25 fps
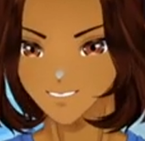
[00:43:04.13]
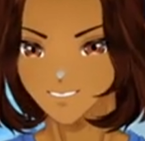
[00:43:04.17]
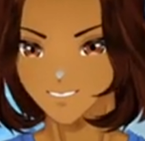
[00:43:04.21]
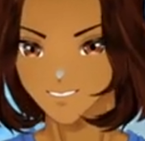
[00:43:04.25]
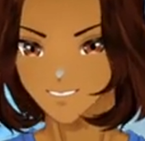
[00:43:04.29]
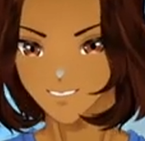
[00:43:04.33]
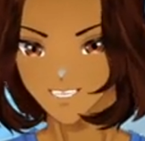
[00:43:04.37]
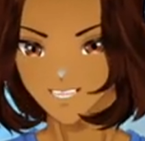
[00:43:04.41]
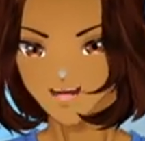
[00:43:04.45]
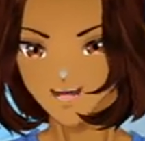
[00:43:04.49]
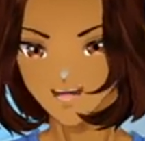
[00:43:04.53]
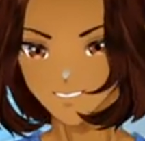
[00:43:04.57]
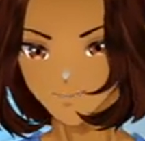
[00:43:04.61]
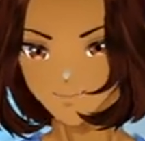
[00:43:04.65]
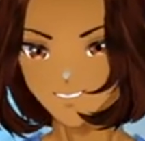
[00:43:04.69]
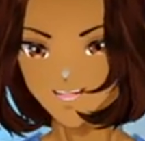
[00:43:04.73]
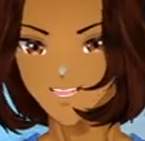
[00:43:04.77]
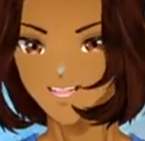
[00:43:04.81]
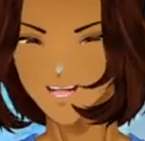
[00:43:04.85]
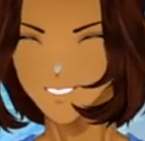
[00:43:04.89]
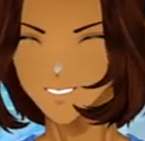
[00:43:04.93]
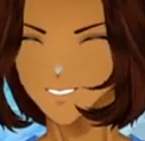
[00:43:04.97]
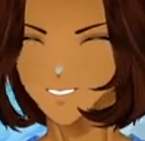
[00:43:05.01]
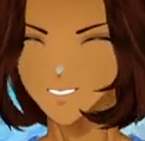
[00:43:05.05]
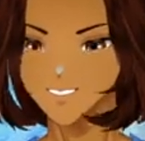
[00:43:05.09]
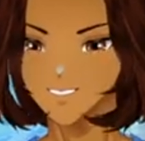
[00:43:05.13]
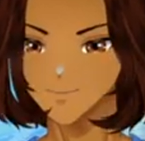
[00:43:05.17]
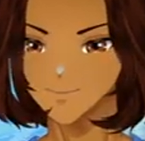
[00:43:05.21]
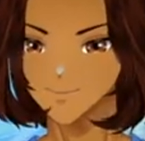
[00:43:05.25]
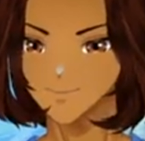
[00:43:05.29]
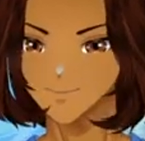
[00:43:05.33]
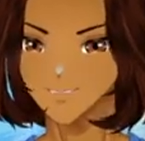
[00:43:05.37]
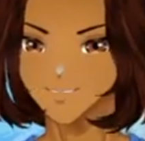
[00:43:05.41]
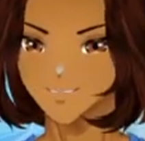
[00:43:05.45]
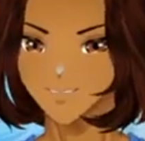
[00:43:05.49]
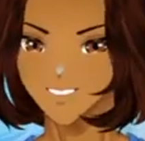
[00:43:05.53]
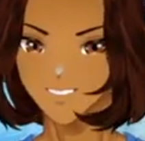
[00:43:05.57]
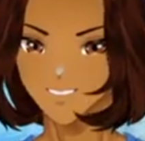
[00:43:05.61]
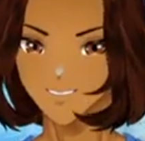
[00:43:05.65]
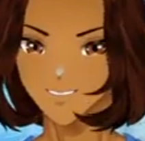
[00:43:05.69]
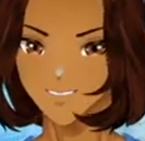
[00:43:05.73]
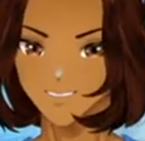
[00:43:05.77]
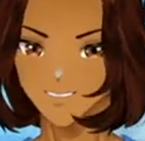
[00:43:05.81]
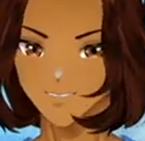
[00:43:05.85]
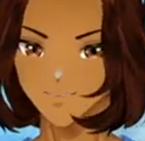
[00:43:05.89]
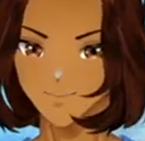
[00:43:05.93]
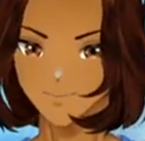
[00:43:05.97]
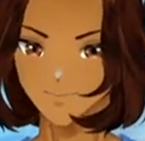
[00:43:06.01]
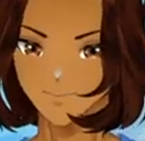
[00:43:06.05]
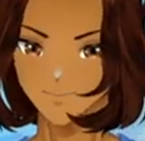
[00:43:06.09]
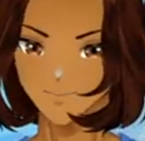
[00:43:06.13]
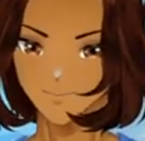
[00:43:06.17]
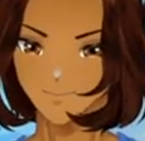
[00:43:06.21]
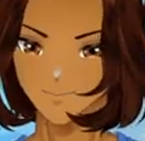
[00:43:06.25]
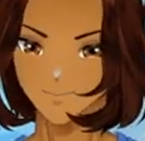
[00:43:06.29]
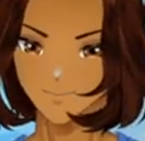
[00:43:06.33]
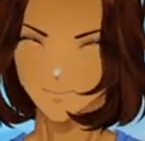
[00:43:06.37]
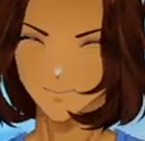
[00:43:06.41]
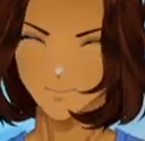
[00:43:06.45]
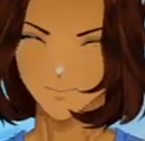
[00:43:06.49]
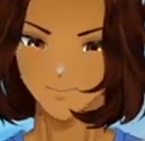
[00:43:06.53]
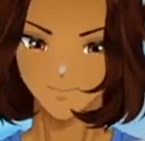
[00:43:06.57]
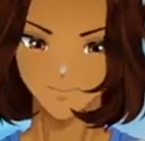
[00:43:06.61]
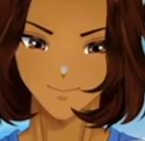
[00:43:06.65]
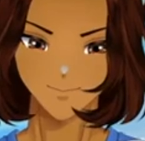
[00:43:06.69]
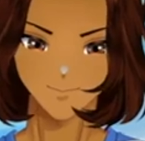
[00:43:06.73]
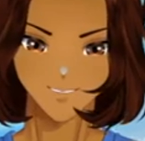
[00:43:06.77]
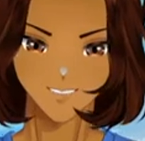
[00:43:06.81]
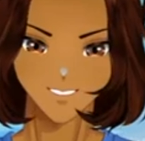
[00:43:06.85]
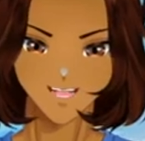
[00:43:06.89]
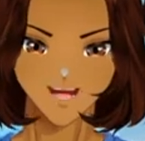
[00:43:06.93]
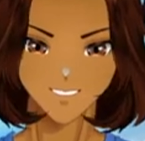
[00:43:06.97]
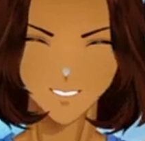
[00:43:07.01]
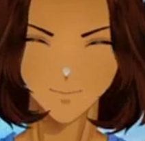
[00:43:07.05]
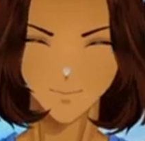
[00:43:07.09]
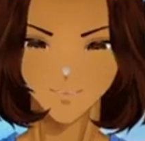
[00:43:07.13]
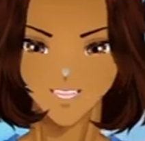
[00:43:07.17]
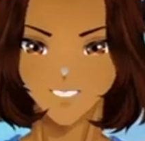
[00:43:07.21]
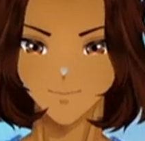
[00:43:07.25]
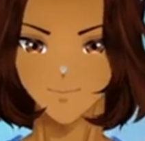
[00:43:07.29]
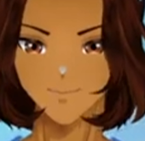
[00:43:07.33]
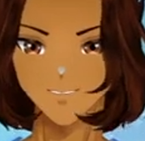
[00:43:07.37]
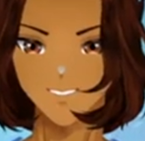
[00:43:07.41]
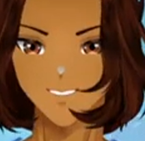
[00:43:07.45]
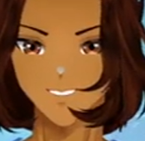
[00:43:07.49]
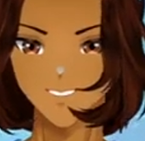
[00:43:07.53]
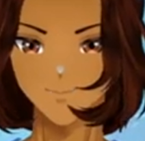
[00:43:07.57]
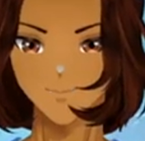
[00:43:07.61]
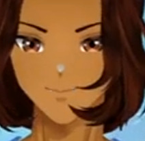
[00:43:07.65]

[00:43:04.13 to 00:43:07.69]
I'm gonna say yes. Does level 4 sound good? I know Cross right here.